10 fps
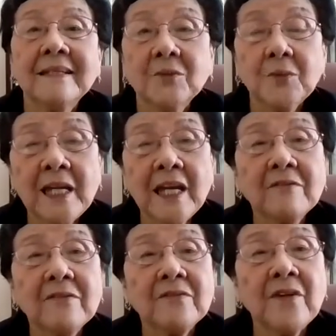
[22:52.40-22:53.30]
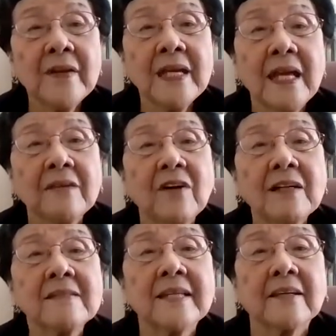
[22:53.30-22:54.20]
we have very
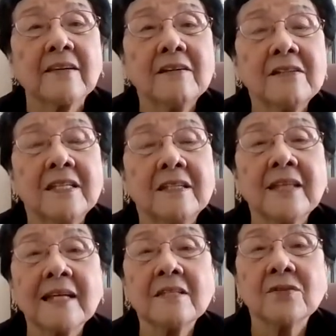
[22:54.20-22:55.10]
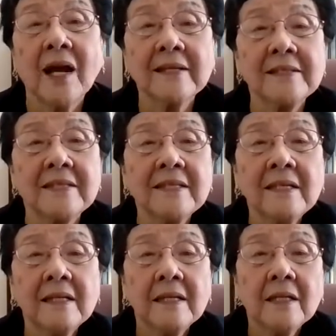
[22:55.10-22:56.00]
advanced technology thanks to IT.
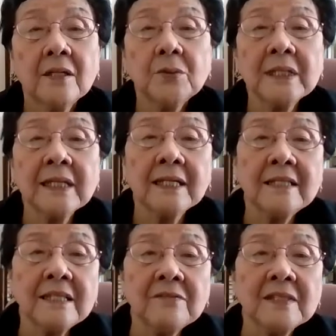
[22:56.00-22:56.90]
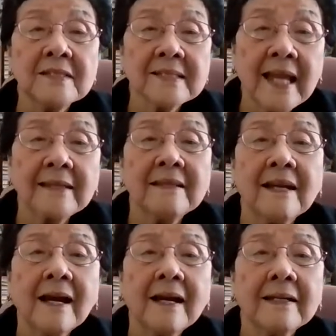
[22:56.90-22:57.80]
We can even scan the
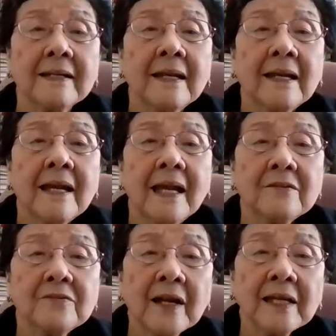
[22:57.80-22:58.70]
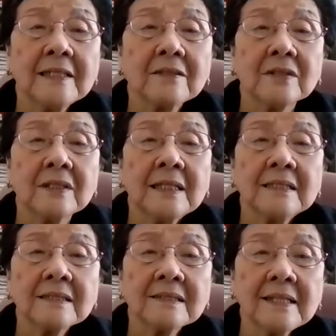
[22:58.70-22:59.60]
eye and find out
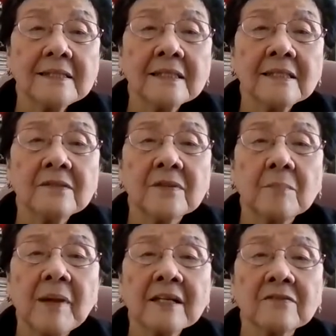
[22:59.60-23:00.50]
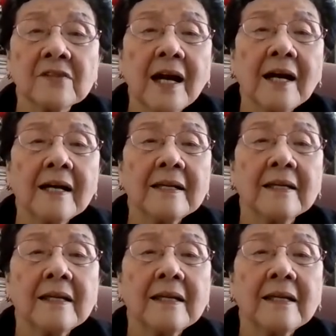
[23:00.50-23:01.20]
the center of the back of the eye